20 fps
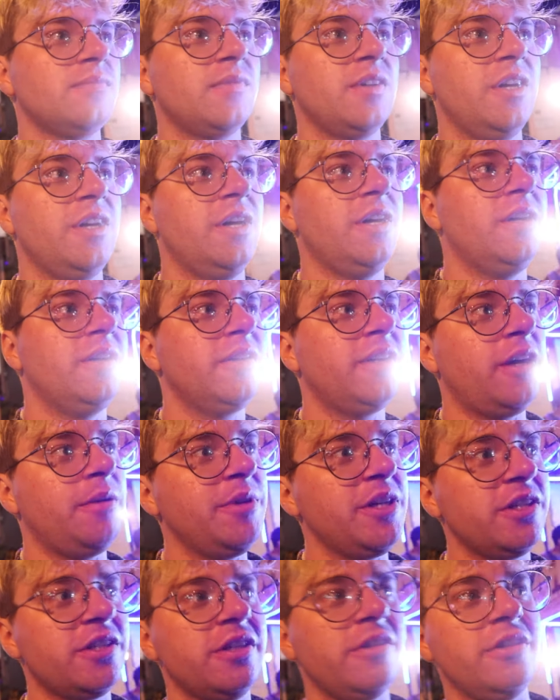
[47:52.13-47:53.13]
Yeah, I
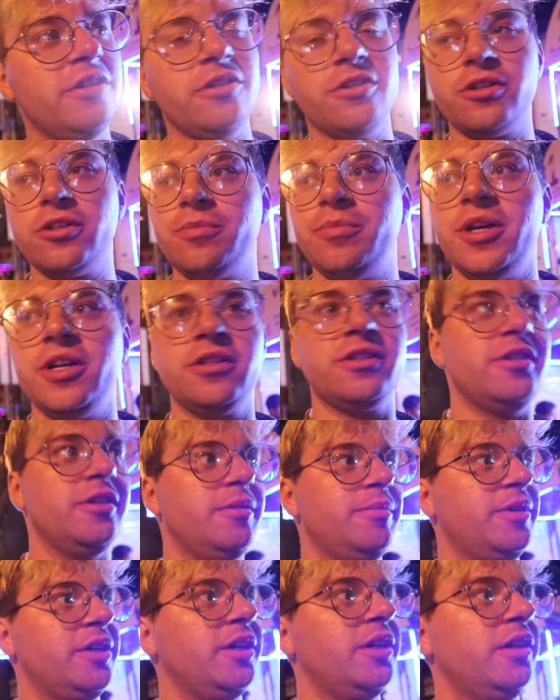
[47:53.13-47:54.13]
mean, it's a little
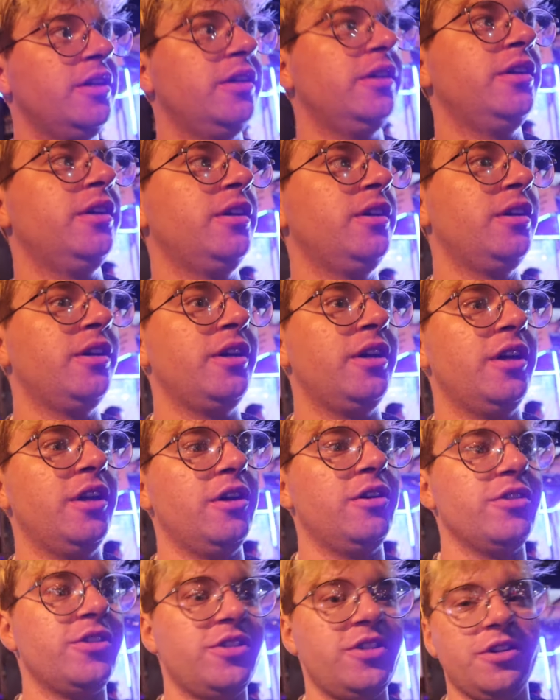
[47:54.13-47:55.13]
expensive, but you
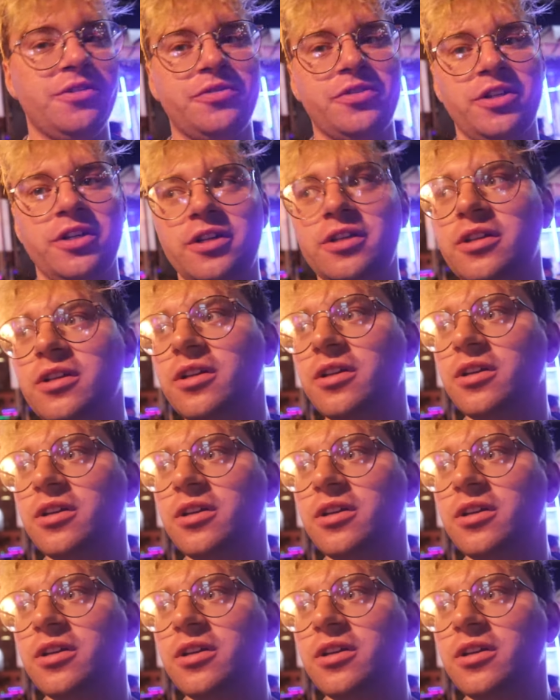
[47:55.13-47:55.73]
know, it's different.